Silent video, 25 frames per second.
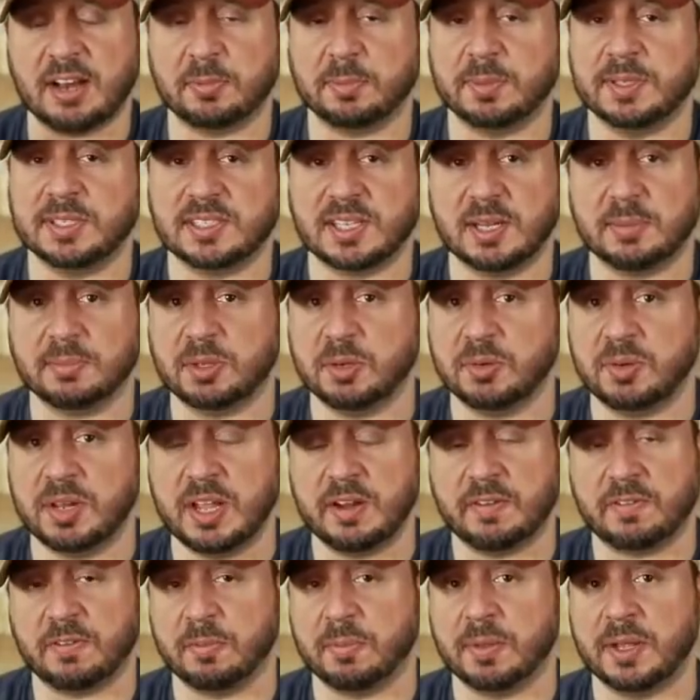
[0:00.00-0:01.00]
to be something
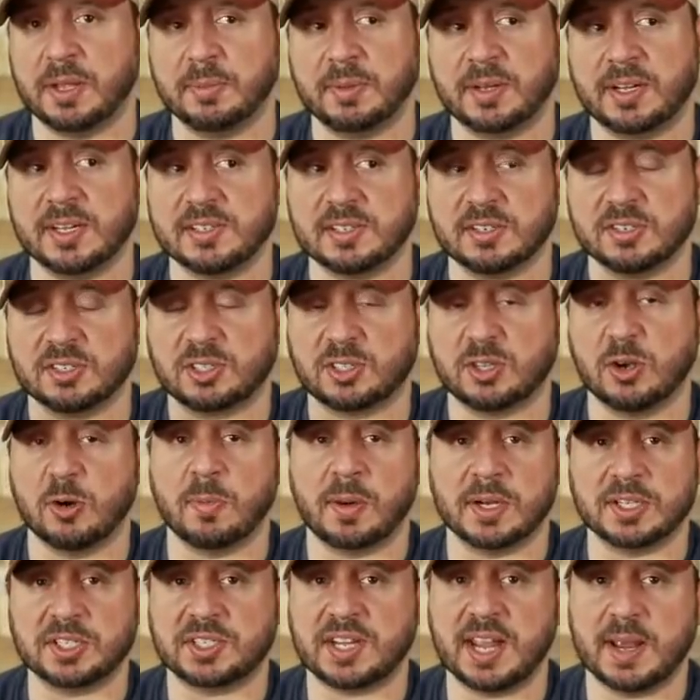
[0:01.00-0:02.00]
unique for me because there's so
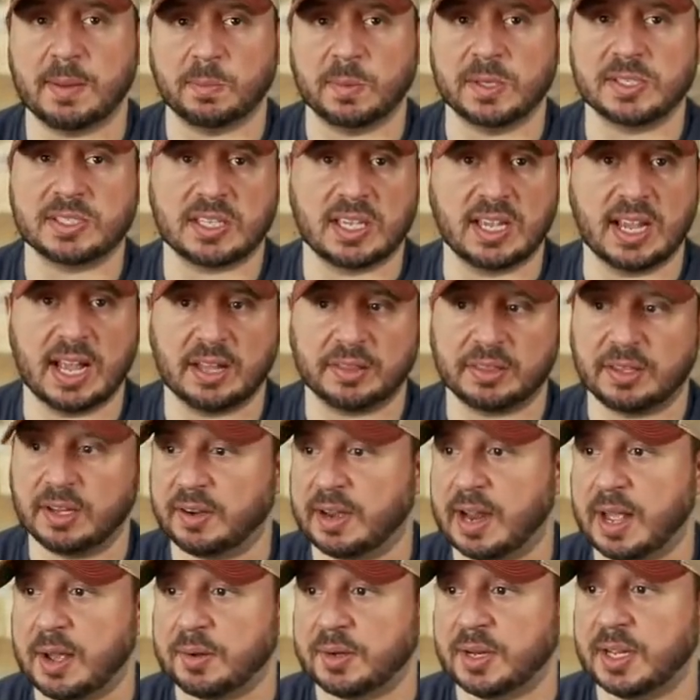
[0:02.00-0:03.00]
much damn whiskey out there
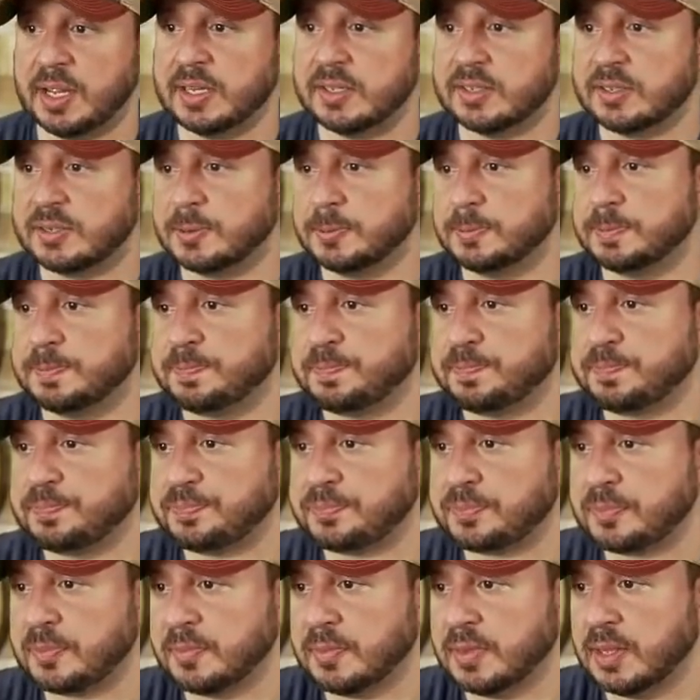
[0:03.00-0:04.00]
nowadays.
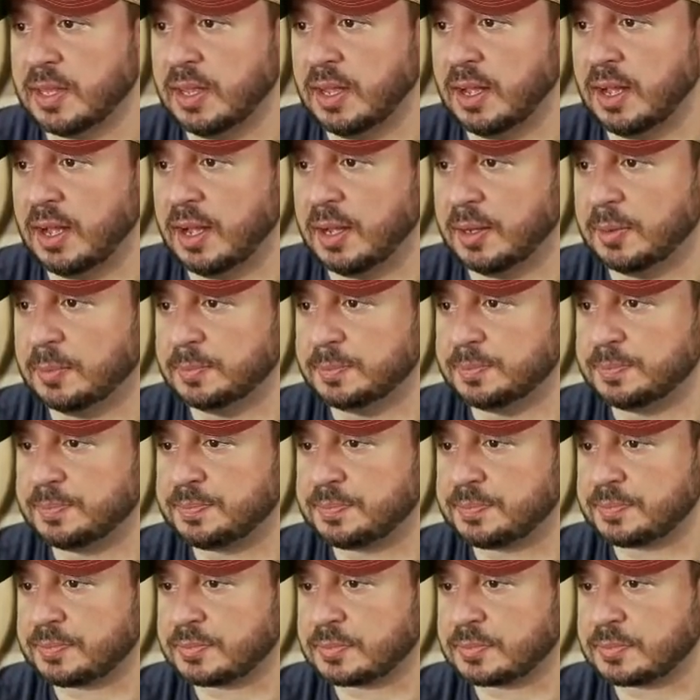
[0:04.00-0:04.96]
Um,